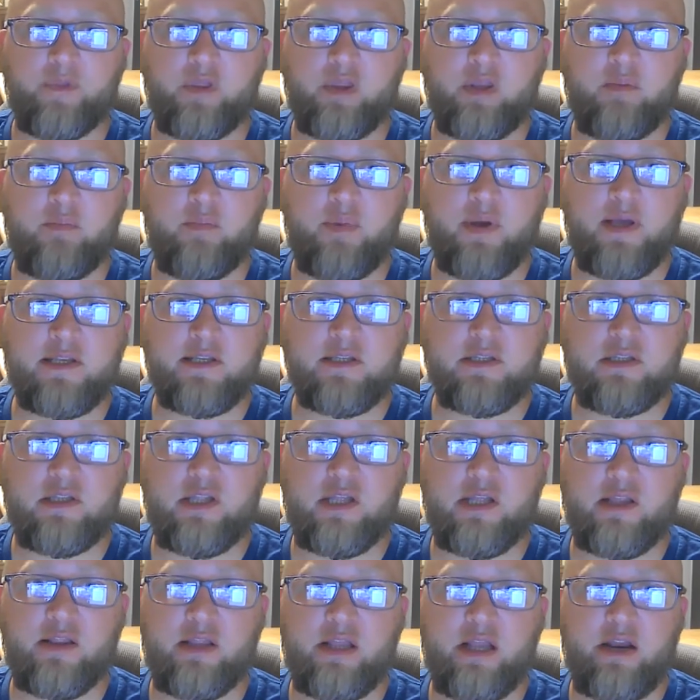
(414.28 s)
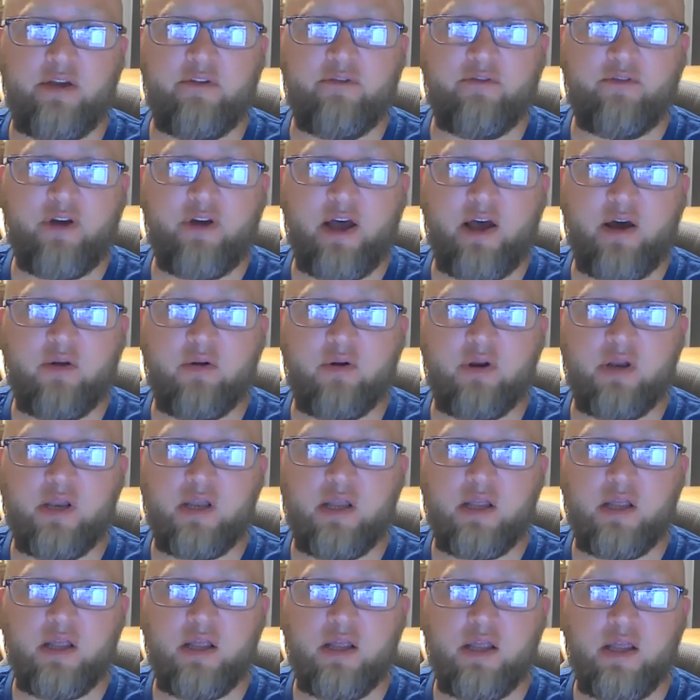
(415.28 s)
The best thing that I
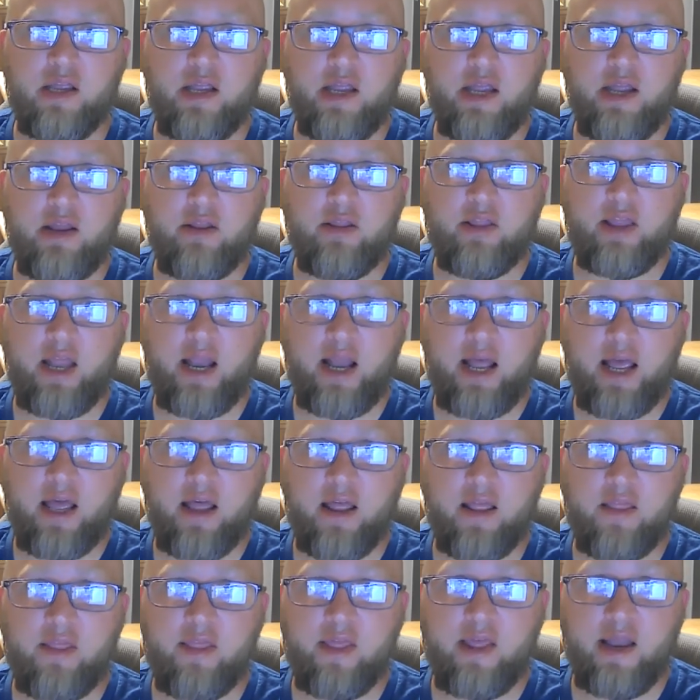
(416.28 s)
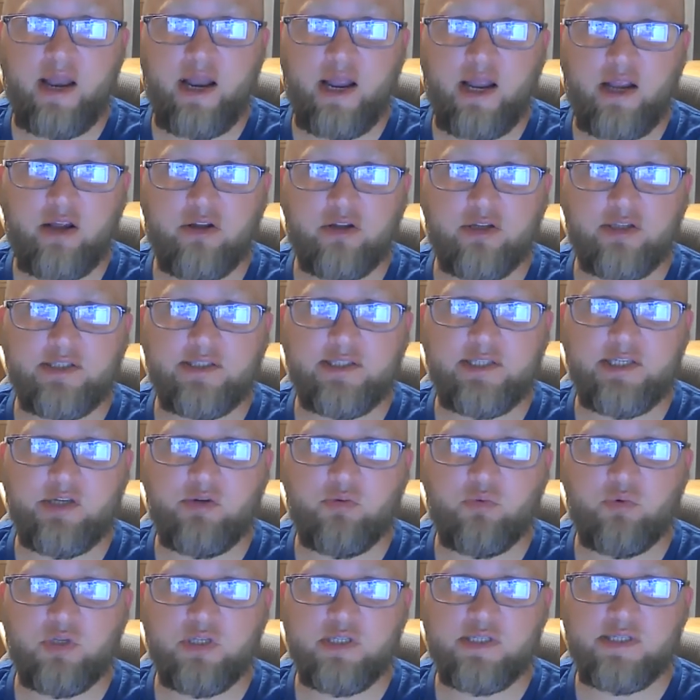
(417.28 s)
found and that I could
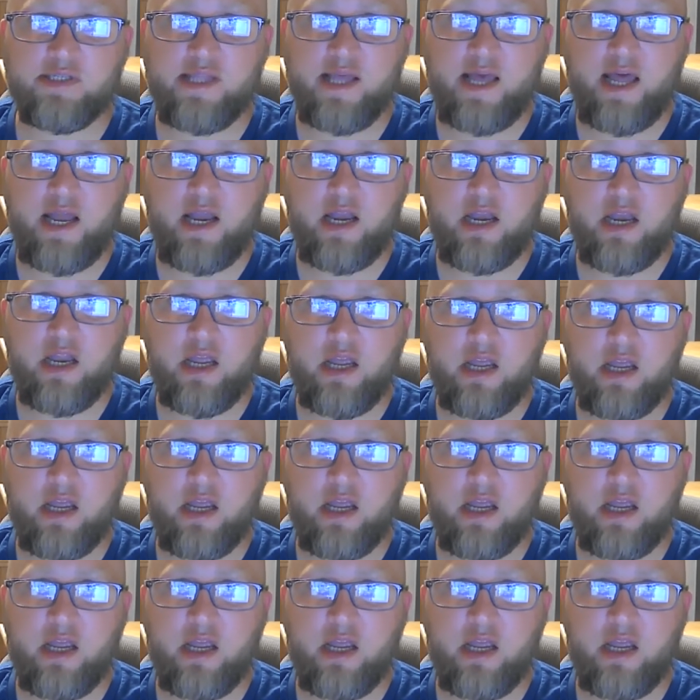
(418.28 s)
see was that